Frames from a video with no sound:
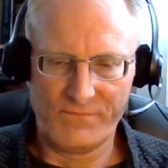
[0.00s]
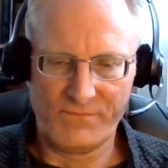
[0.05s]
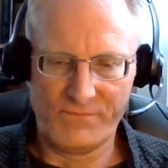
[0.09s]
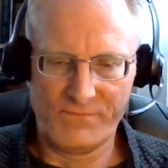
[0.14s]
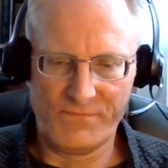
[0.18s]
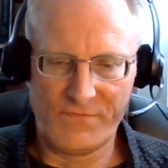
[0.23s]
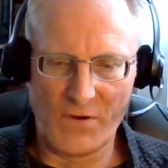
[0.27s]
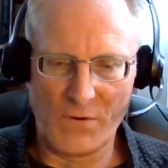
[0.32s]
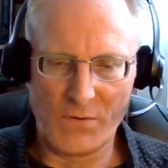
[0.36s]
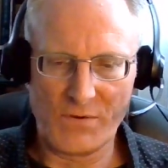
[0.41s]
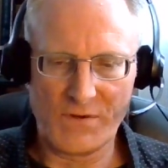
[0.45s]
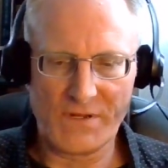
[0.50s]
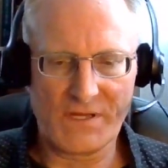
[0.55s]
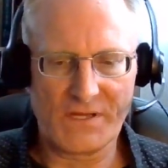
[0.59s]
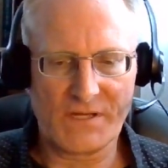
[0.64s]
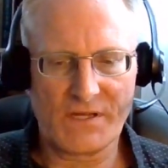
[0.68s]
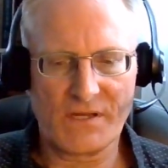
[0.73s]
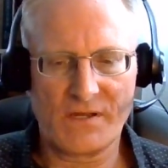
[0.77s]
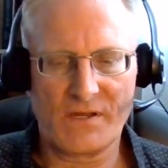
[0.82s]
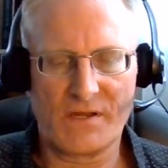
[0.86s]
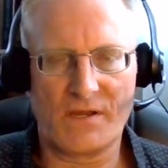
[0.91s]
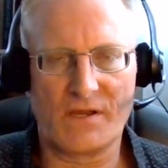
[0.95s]

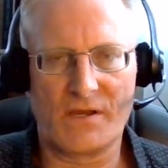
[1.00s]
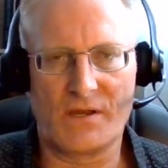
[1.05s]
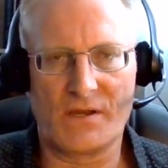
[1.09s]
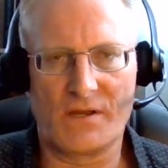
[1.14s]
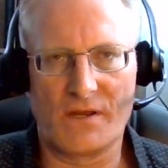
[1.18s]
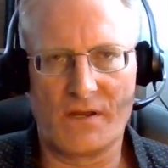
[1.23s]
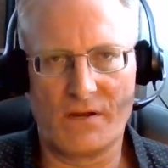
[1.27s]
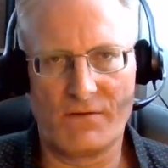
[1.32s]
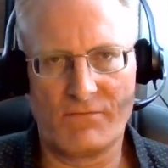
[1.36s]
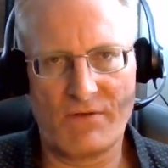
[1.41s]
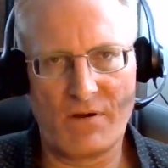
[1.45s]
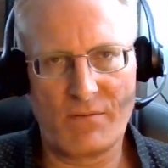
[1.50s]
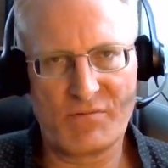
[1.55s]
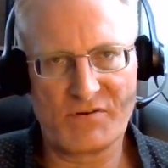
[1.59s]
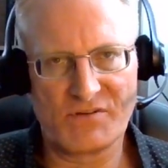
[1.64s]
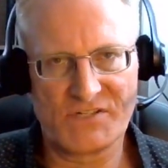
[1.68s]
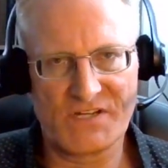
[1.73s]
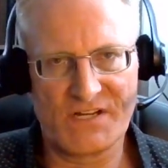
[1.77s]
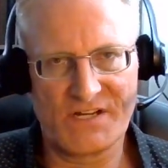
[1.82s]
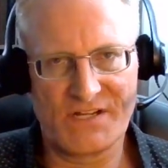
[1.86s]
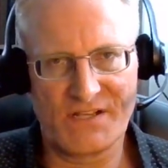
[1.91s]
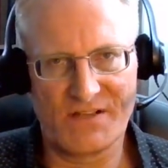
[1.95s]
voting and
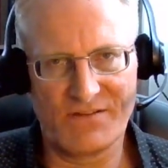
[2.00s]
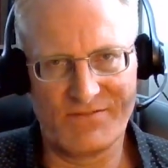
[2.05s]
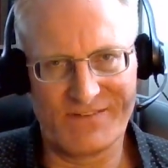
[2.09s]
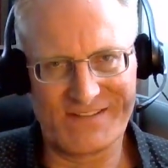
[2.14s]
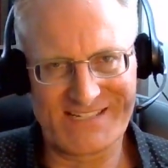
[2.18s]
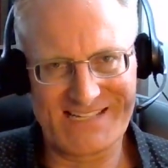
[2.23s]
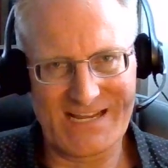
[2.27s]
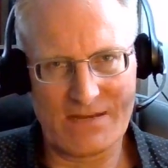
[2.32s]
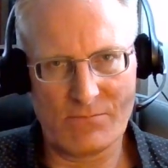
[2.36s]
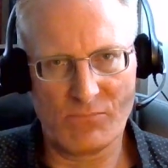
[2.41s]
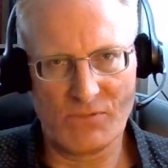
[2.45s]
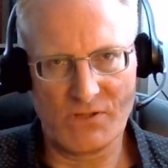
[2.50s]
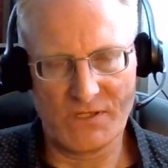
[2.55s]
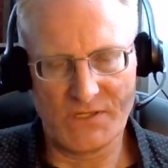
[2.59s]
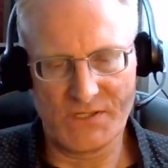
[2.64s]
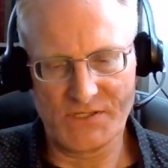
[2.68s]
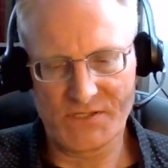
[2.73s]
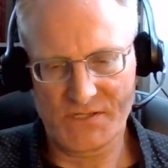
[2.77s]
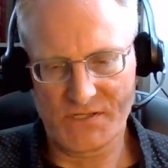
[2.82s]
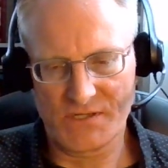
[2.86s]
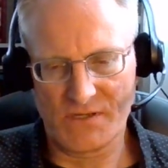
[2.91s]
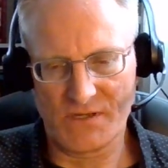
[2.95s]
representative
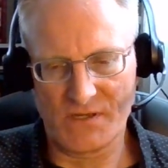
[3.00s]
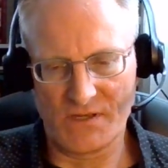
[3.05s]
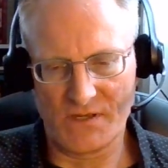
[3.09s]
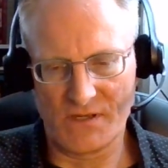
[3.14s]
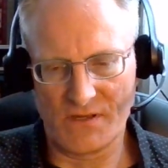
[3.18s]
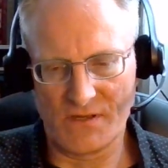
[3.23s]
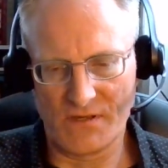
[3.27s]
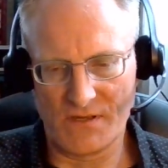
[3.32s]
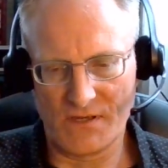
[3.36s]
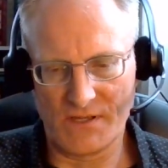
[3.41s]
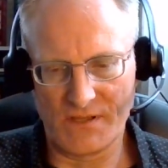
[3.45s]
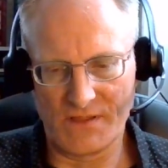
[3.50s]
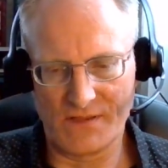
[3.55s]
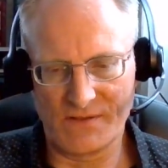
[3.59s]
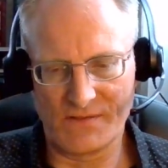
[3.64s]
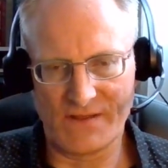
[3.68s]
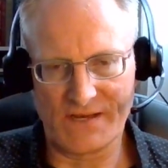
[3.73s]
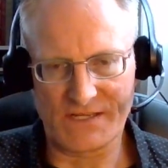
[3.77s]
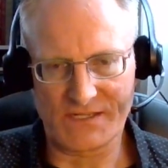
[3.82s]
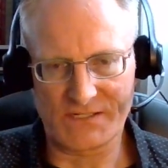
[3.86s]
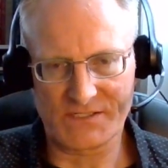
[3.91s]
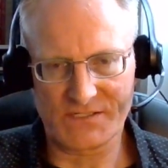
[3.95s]
assemblies in
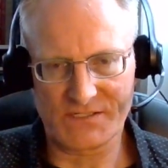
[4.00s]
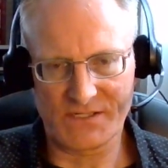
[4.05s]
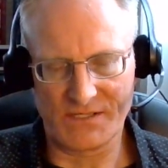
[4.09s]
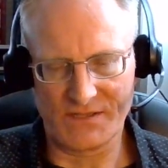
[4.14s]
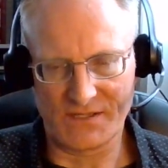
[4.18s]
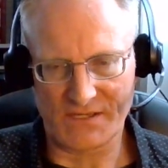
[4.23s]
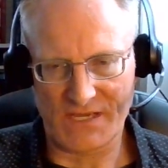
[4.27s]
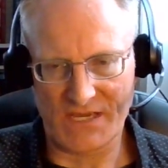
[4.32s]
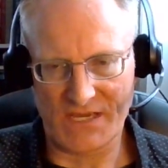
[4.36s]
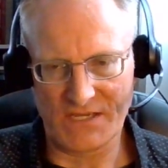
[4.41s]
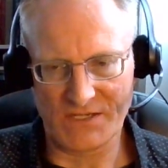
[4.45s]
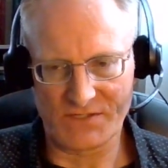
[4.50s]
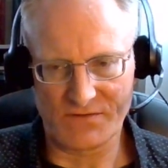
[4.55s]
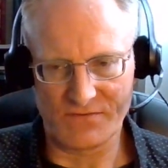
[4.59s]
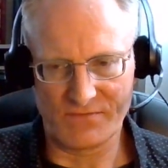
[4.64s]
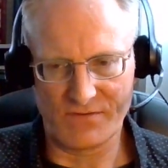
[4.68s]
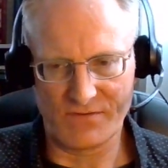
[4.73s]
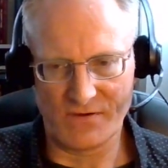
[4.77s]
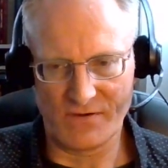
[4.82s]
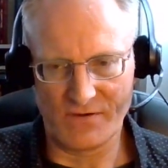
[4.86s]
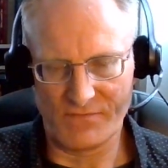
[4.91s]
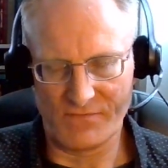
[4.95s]
the case
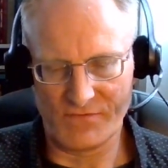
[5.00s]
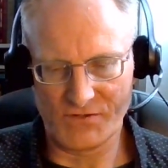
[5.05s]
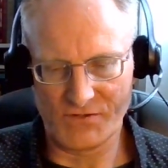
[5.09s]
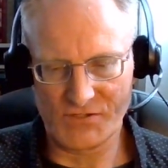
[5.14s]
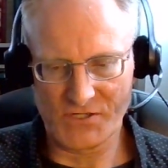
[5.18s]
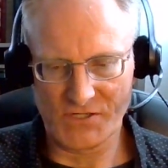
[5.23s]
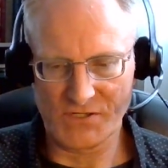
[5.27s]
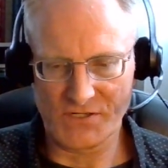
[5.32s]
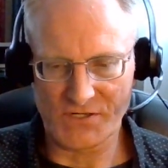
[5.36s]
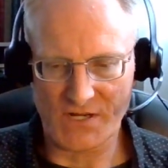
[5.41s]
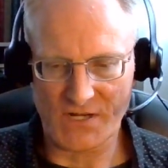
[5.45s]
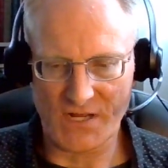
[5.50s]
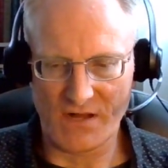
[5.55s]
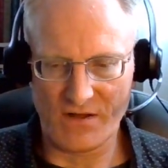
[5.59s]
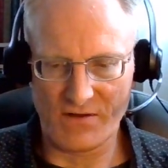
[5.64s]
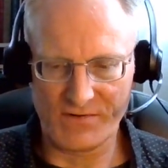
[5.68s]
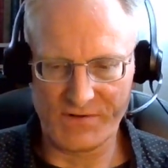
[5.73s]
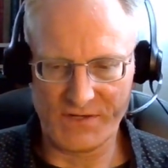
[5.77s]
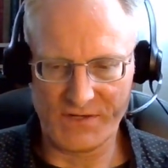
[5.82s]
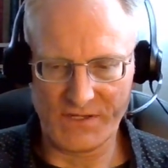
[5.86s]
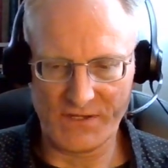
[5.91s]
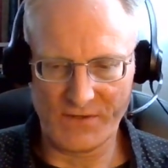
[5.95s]
of the Virginia
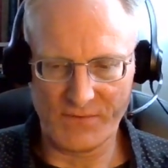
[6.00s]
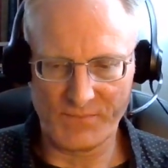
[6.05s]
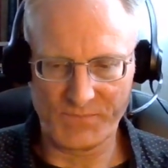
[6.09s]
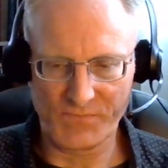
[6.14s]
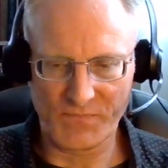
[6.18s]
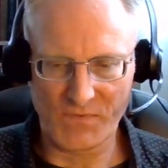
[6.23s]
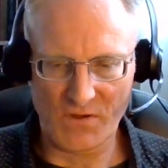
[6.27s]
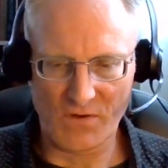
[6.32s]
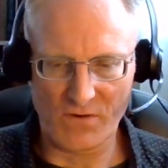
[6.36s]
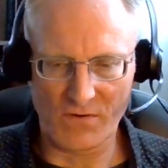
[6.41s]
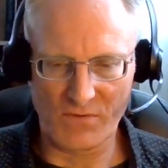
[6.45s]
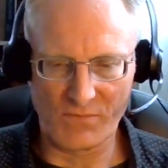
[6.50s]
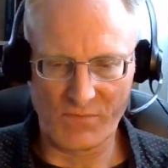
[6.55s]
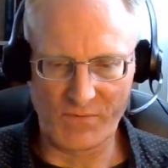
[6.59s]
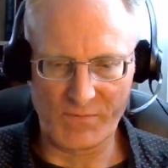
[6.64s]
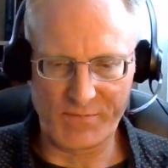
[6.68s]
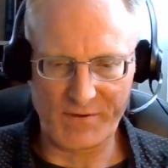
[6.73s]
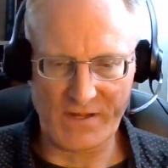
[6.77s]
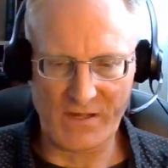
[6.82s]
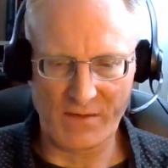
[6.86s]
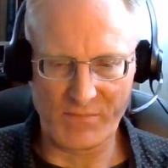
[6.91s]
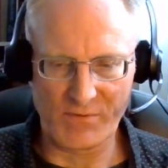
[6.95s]
colony were
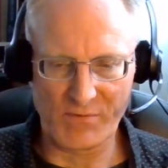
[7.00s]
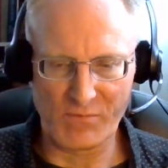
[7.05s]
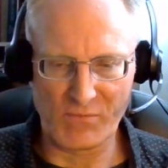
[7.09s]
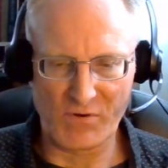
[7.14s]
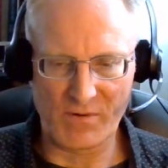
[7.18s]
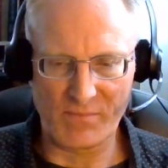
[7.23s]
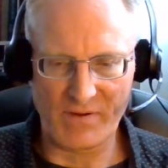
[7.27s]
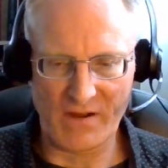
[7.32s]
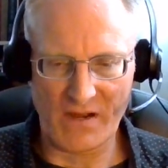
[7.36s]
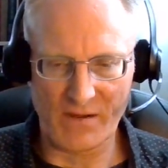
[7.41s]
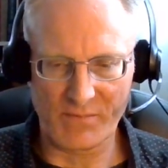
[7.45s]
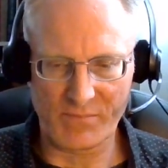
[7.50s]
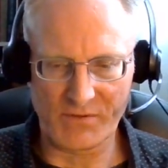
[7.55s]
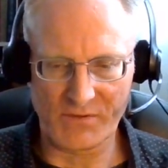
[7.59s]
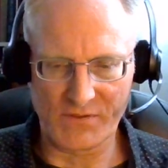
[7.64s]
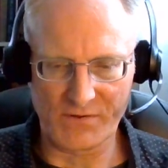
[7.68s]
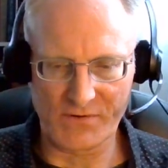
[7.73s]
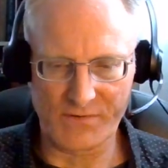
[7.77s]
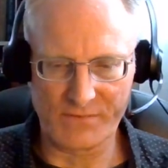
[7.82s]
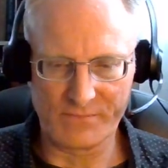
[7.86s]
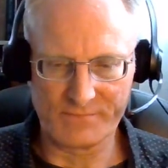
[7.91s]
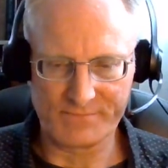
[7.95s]
becoming more
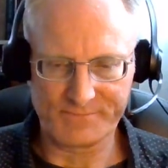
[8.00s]
popular,